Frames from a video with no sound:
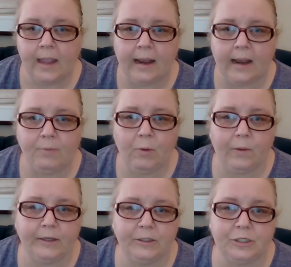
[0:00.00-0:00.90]
and I'm
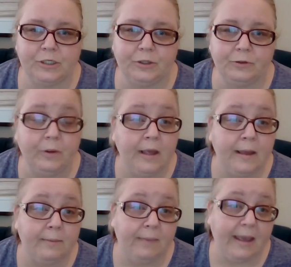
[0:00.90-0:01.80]
going to
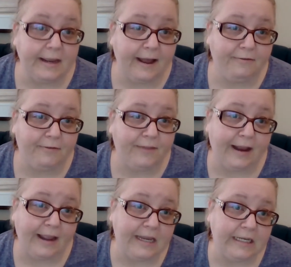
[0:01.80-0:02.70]
make enough
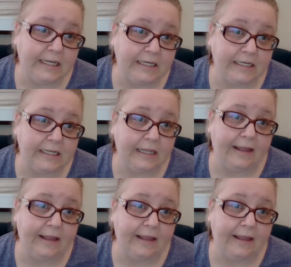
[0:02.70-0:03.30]
that I can eat